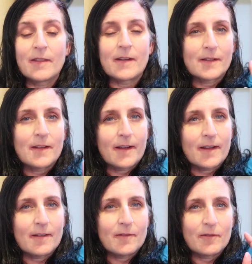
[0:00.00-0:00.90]
that's
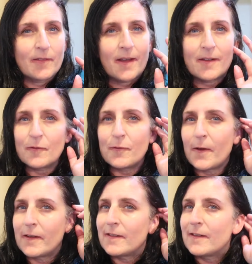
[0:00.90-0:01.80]
like that
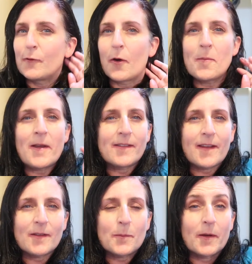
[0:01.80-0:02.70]
fantasy romance
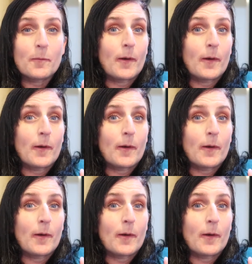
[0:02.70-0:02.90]
aspect,